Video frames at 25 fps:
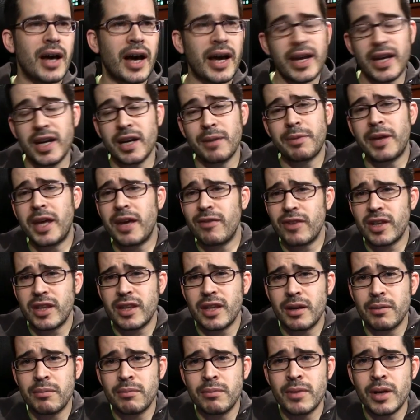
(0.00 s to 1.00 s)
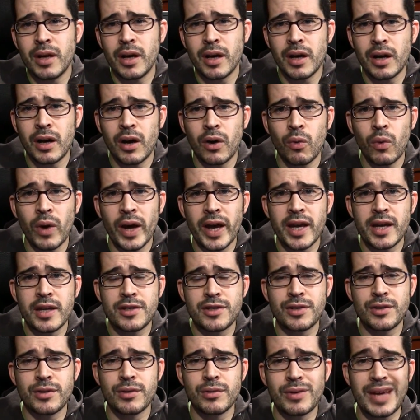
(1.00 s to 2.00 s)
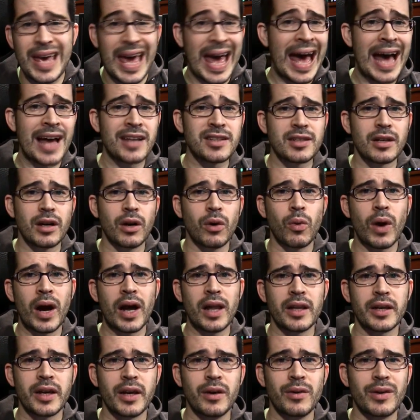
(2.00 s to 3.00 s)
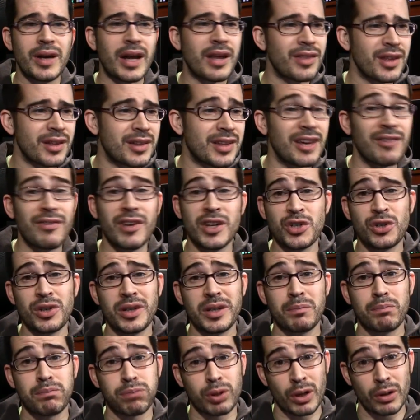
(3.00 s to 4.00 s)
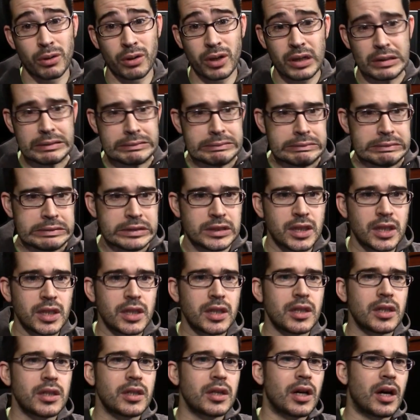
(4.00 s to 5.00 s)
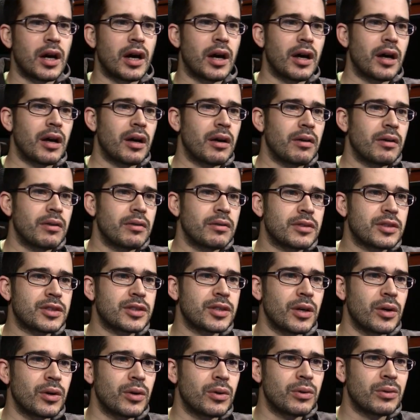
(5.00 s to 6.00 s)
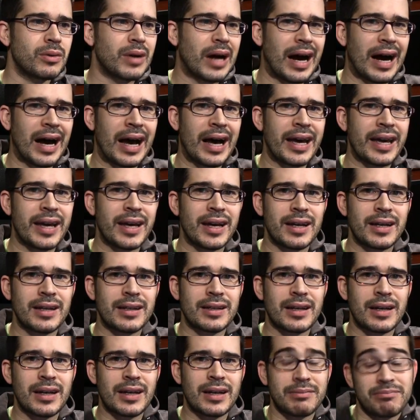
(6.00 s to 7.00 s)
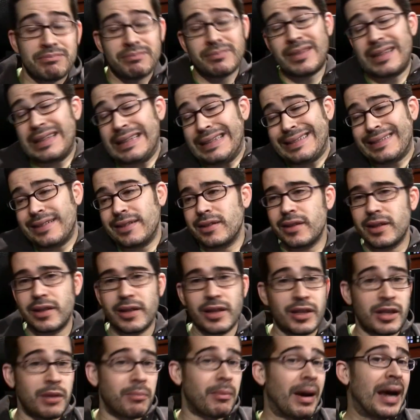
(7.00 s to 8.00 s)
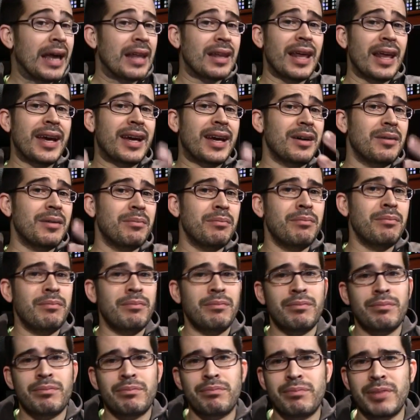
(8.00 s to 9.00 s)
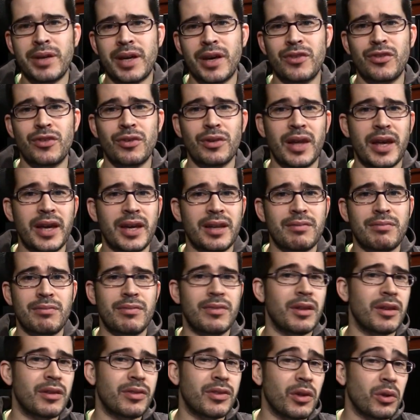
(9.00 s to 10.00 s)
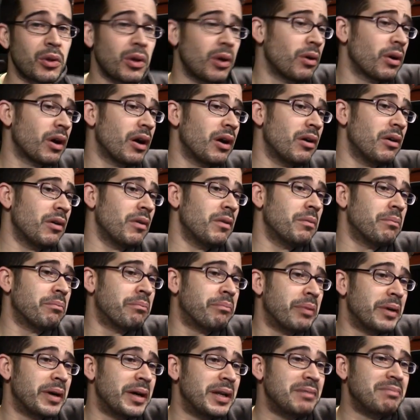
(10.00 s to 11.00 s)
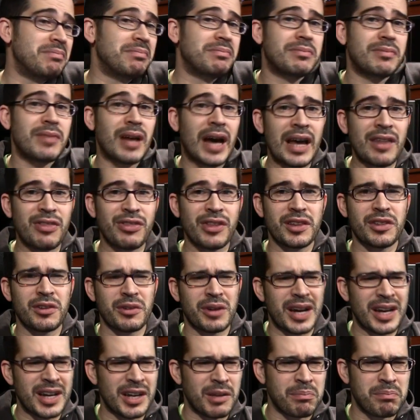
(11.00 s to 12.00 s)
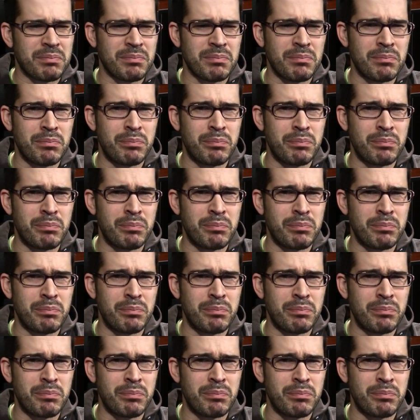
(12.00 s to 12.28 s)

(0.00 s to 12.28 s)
I ended up giving them uh, away to Cat a while ago, and I think they eventually broke. Uh, so I, uh, you might like them because you like the the logo, but I think they're kind of